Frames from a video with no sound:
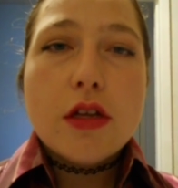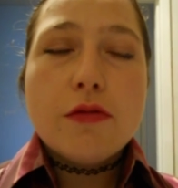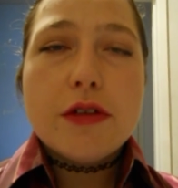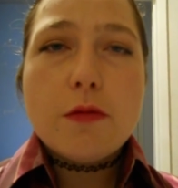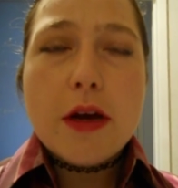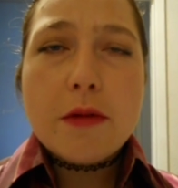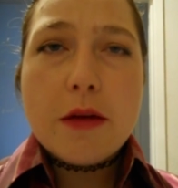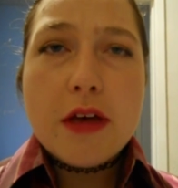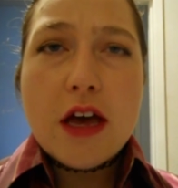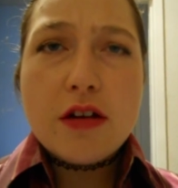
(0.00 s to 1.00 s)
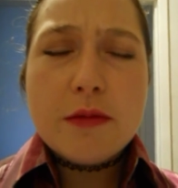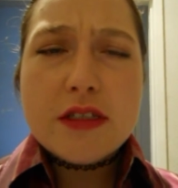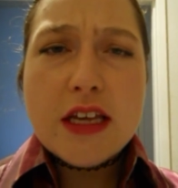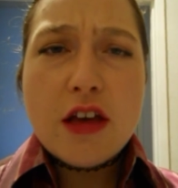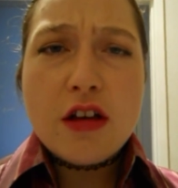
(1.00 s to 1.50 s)
The reason why I'm coming out and
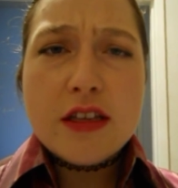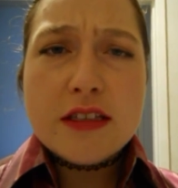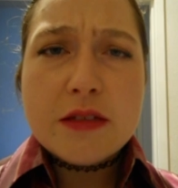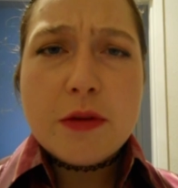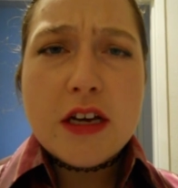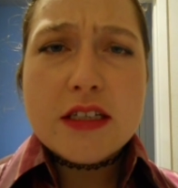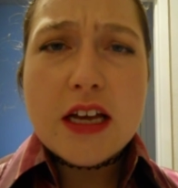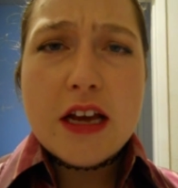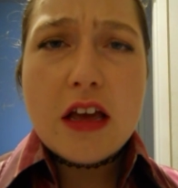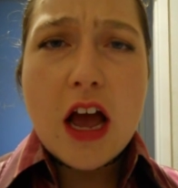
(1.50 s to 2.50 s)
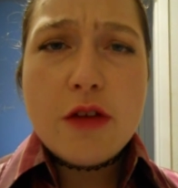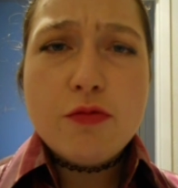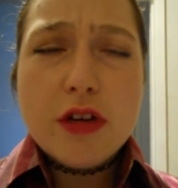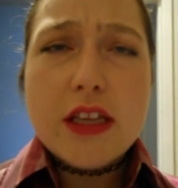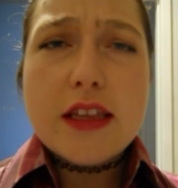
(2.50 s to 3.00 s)
I'm saying all this is because I
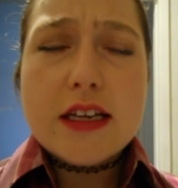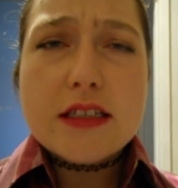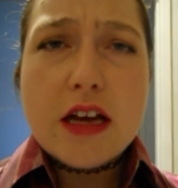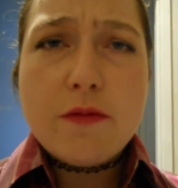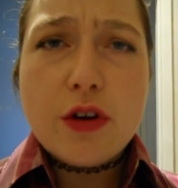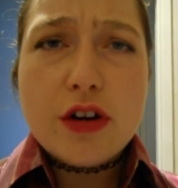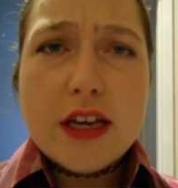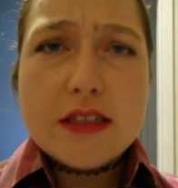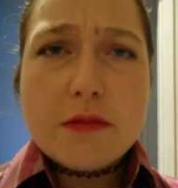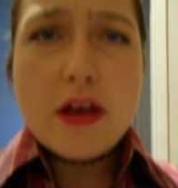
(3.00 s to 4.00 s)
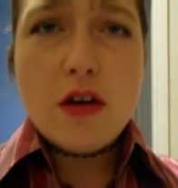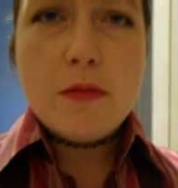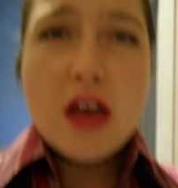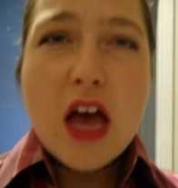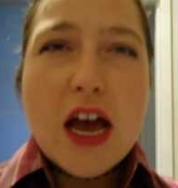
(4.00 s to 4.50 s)
really think it's time for her to get some
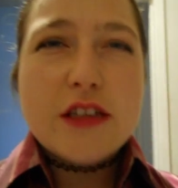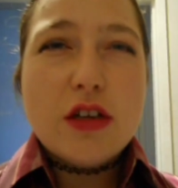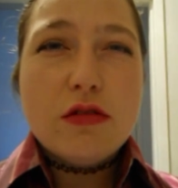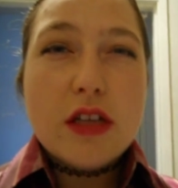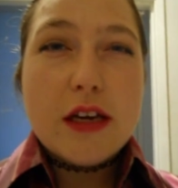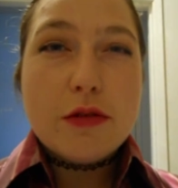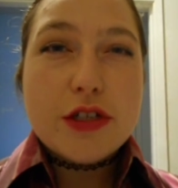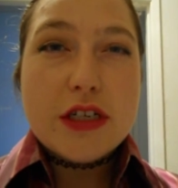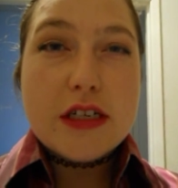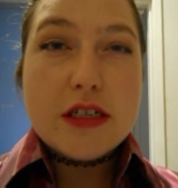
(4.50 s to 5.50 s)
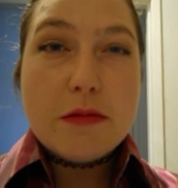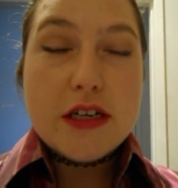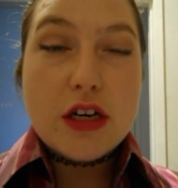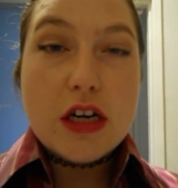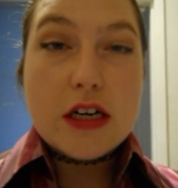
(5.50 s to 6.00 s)
help. I don't like what she did to my
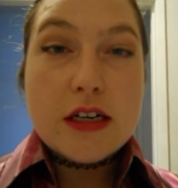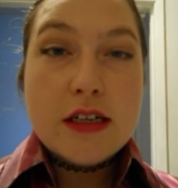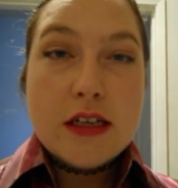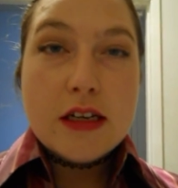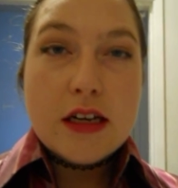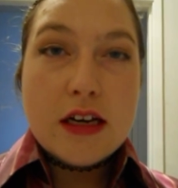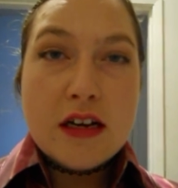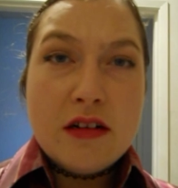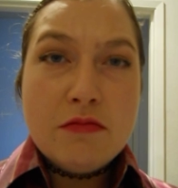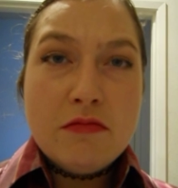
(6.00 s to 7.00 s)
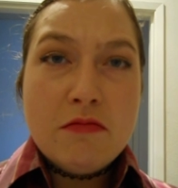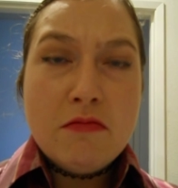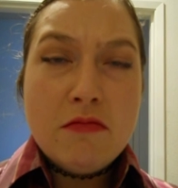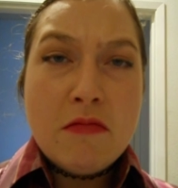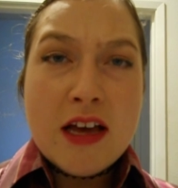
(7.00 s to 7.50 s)
daughter.
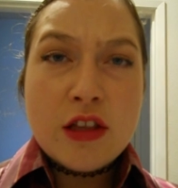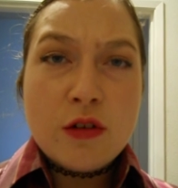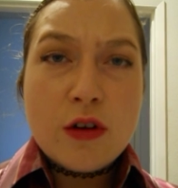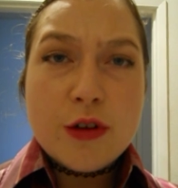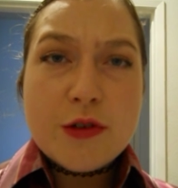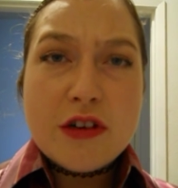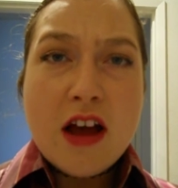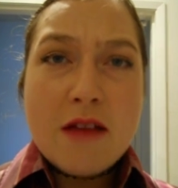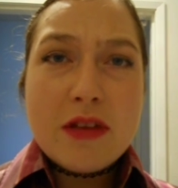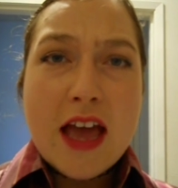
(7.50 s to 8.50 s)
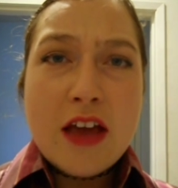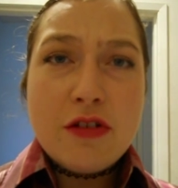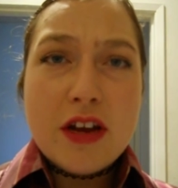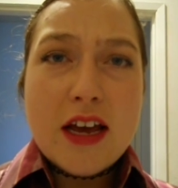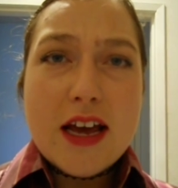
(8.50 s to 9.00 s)
My little girl should not be
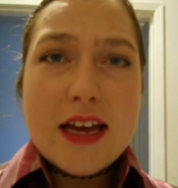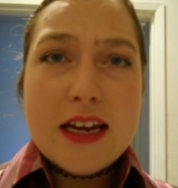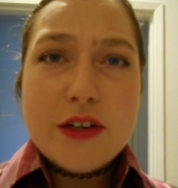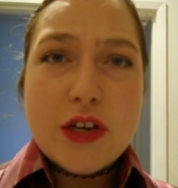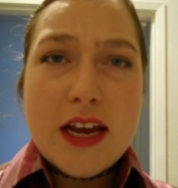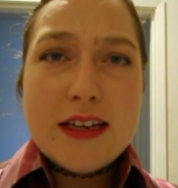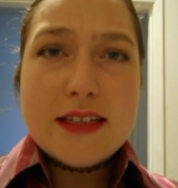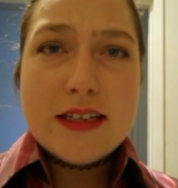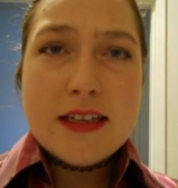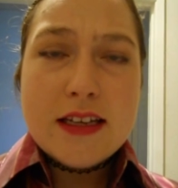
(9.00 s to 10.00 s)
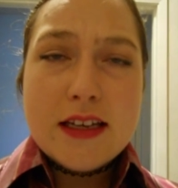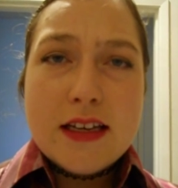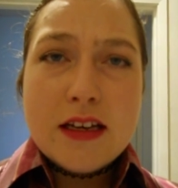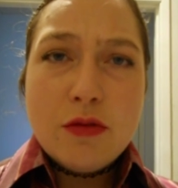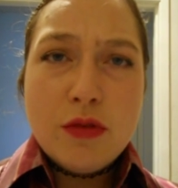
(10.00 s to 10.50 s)
angry at age 8
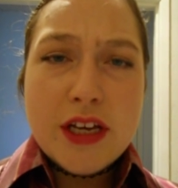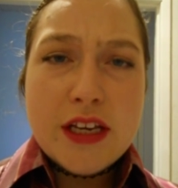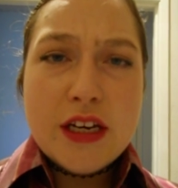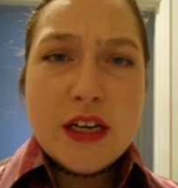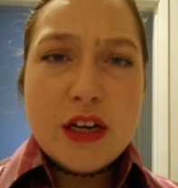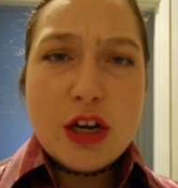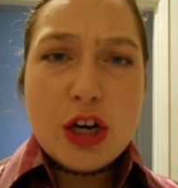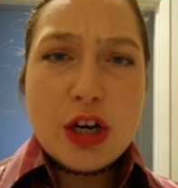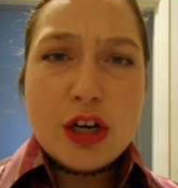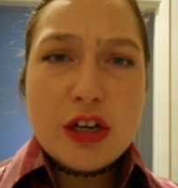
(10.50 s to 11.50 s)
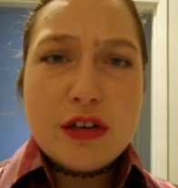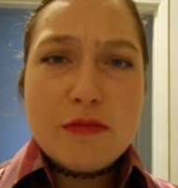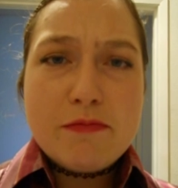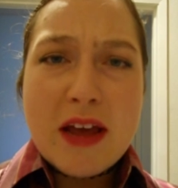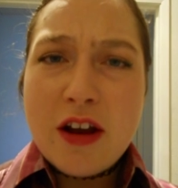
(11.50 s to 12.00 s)
when
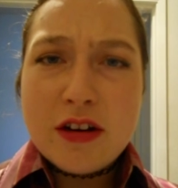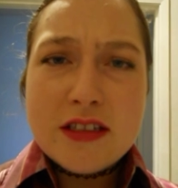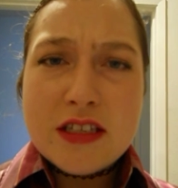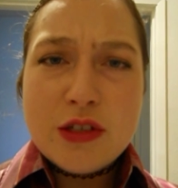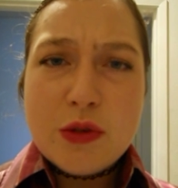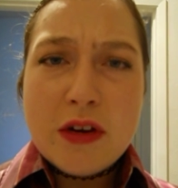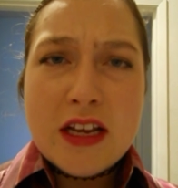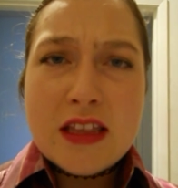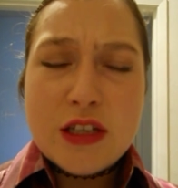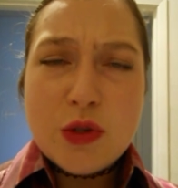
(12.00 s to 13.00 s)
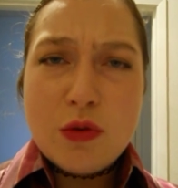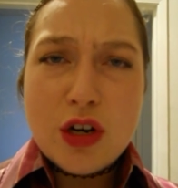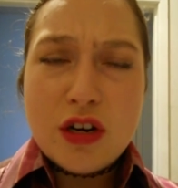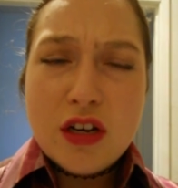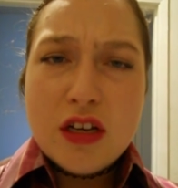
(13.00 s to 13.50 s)
her parents didn't do anything to
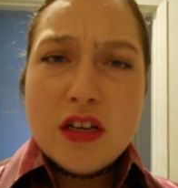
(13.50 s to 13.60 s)
her.